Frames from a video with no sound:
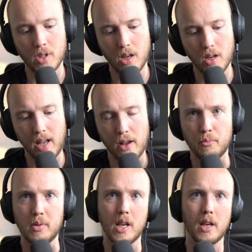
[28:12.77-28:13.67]

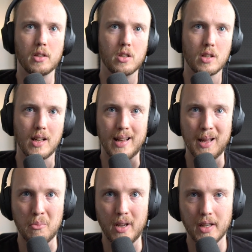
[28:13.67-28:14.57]
FBX,
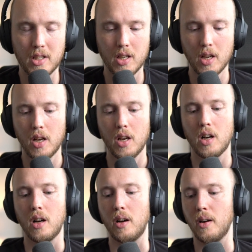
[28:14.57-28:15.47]
Alembics,
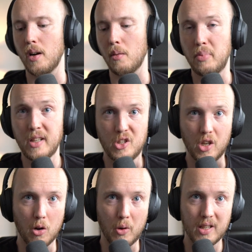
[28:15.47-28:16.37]

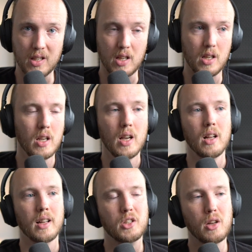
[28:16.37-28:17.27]
BGOSC,
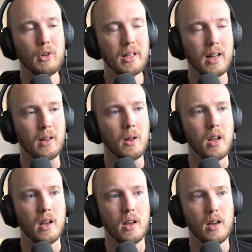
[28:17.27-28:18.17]
like stuff like that.
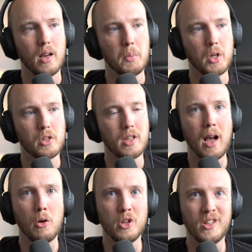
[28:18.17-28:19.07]
Because
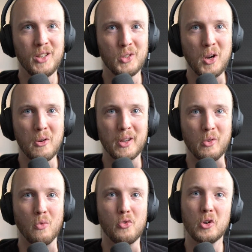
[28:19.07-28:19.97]
now you need to go and
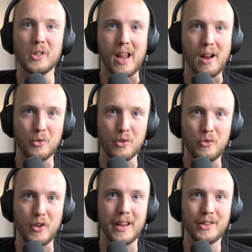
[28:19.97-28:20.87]
convert
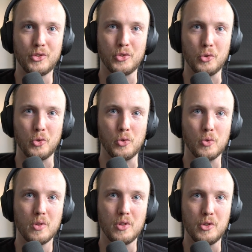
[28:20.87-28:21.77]
everything to
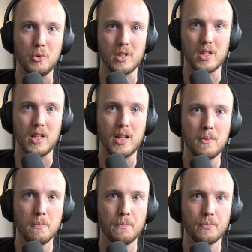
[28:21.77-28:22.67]

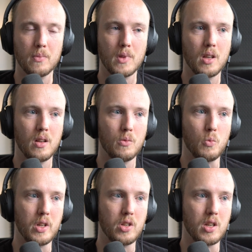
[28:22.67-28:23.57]
USD,
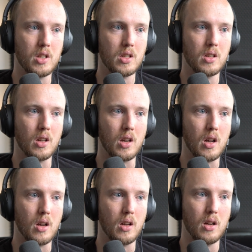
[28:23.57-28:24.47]
which is,
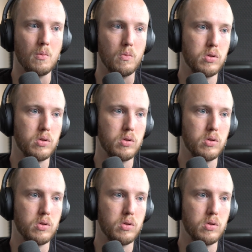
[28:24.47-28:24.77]
I